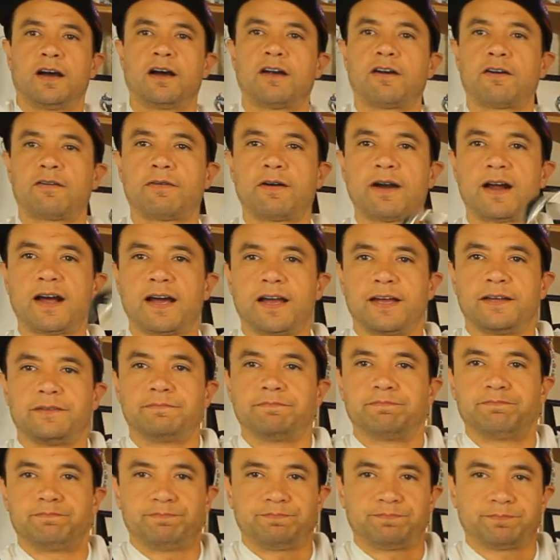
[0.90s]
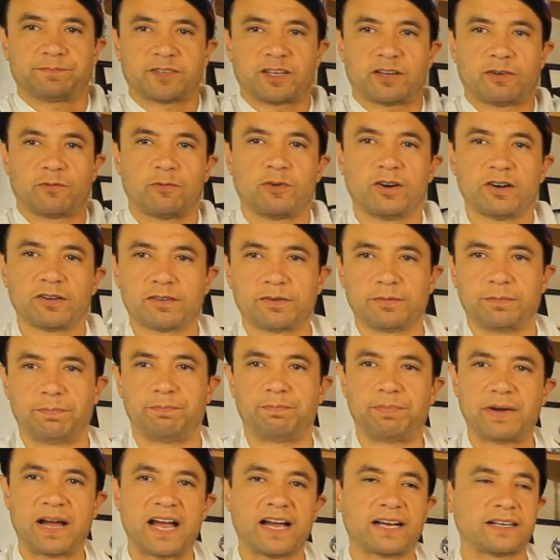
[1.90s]
Alright, welcome
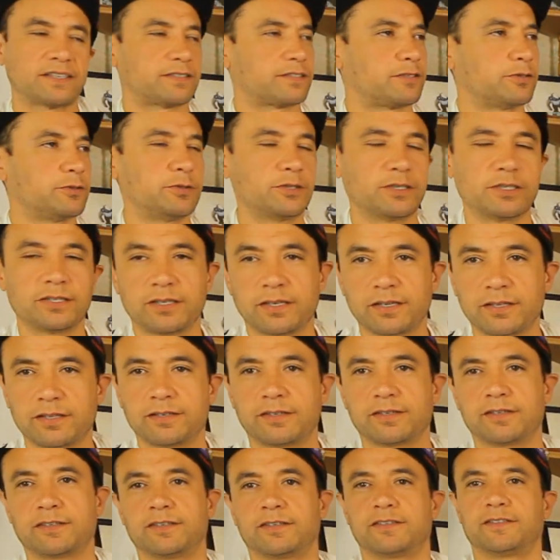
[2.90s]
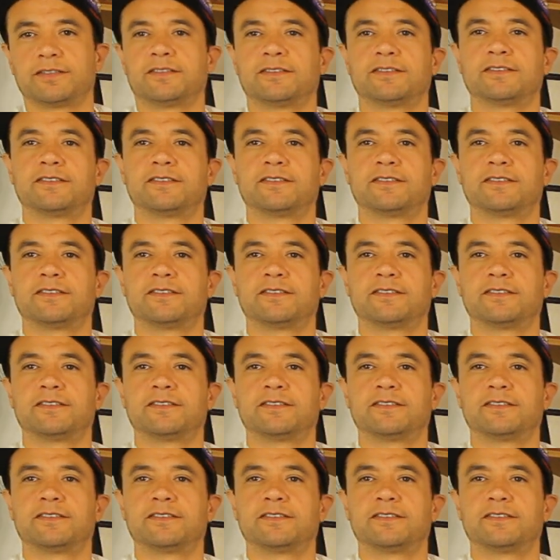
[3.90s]
back to another